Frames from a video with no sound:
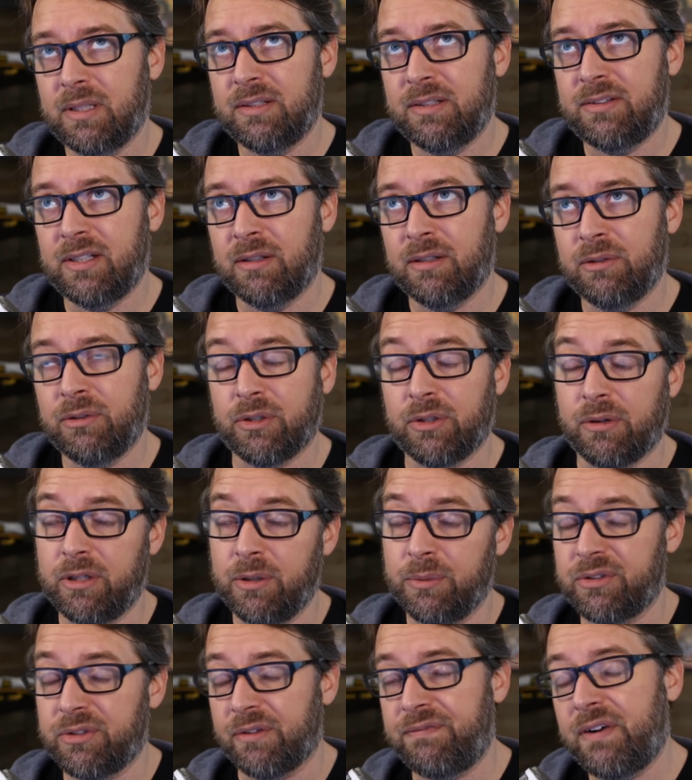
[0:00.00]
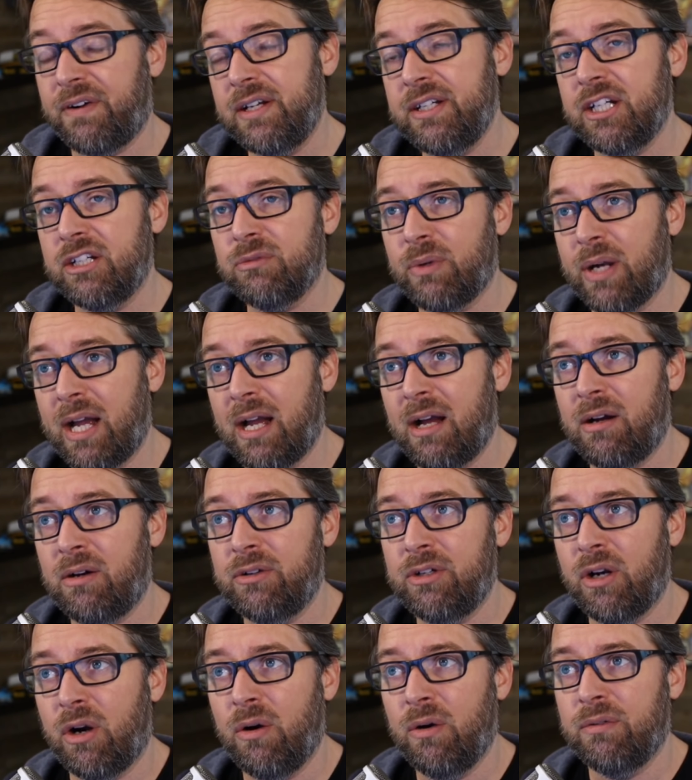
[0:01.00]
See, there was a funding
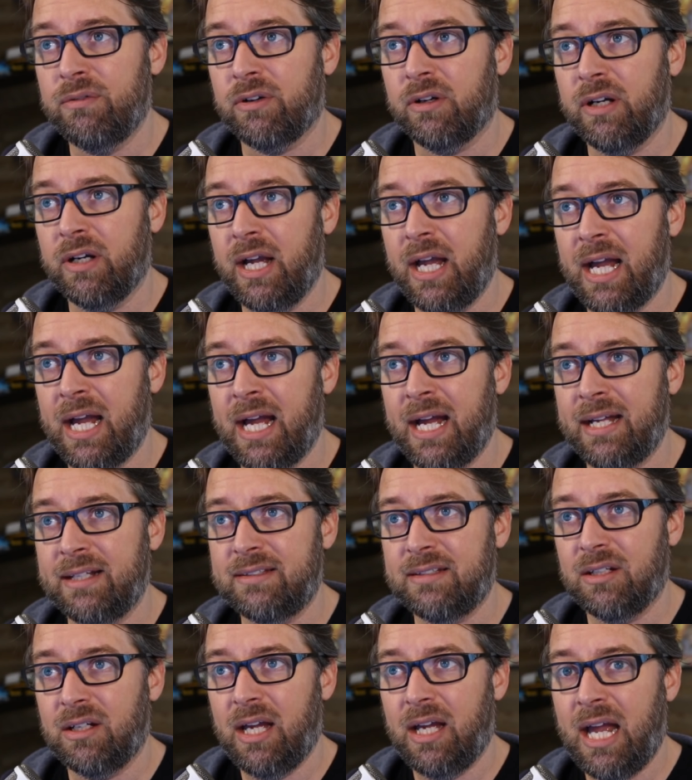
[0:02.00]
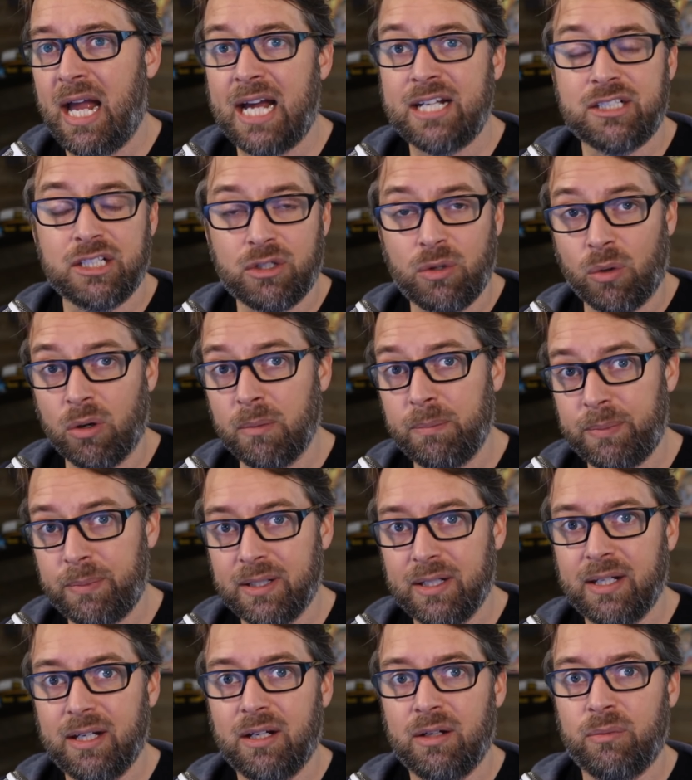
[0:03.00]
round over at HashiCorp,
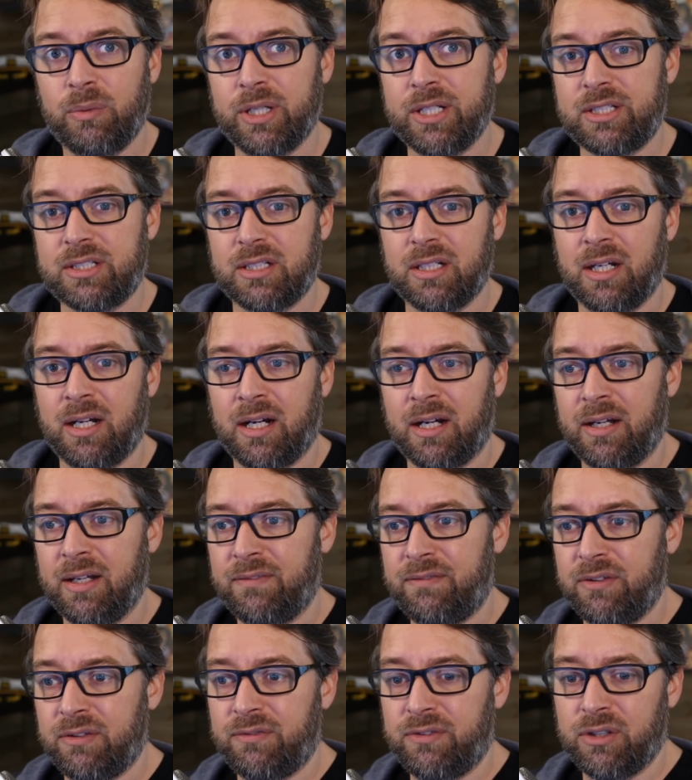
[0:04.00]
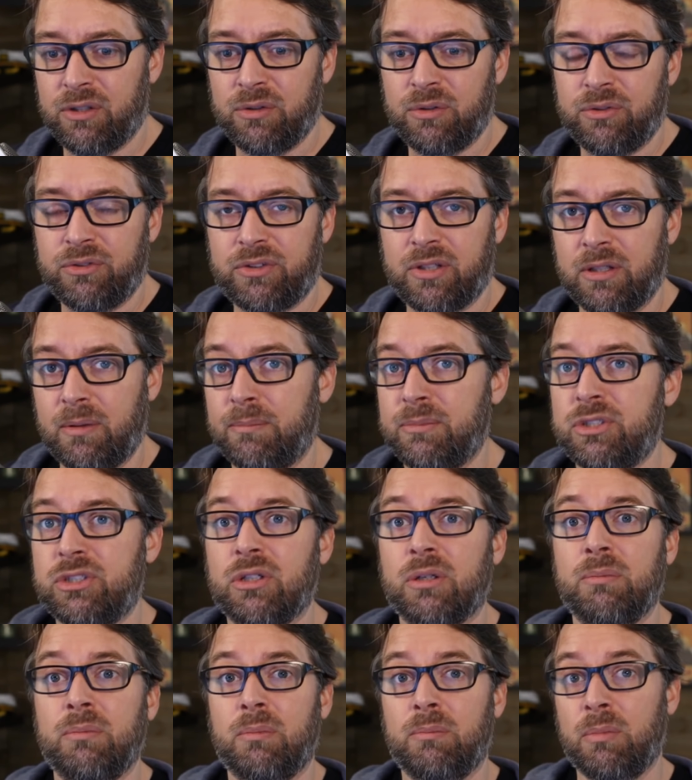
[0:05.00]
which if you've used, I'm
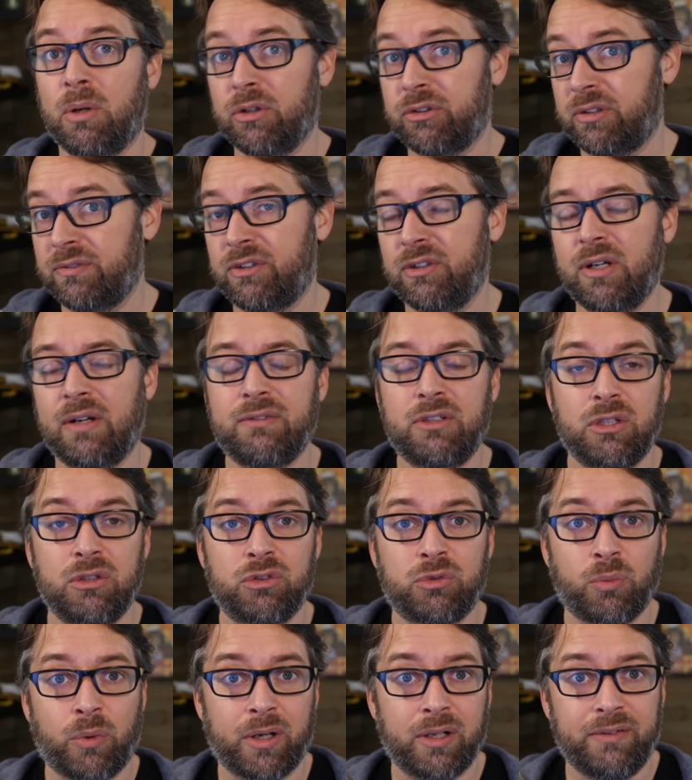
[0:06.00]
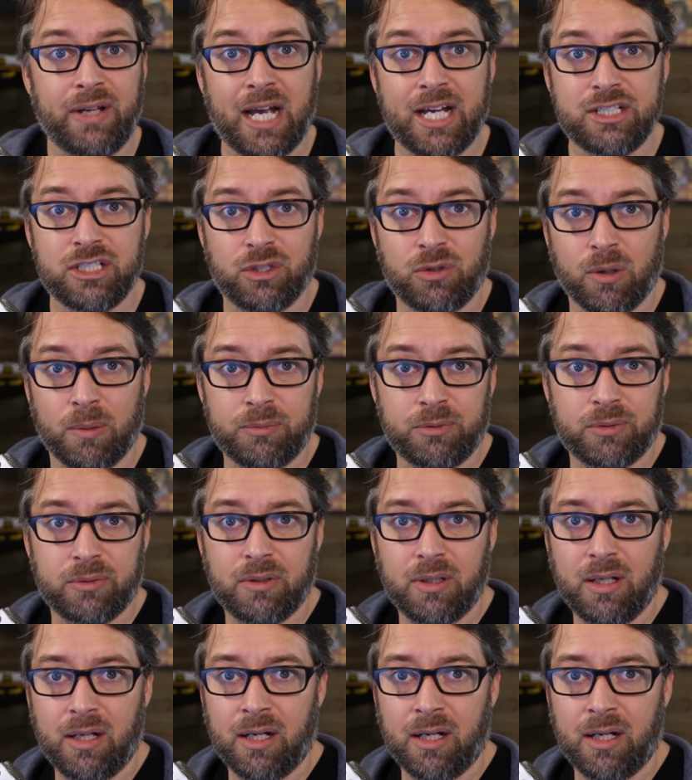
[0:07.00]
sure most of you have used one of HashiCorp's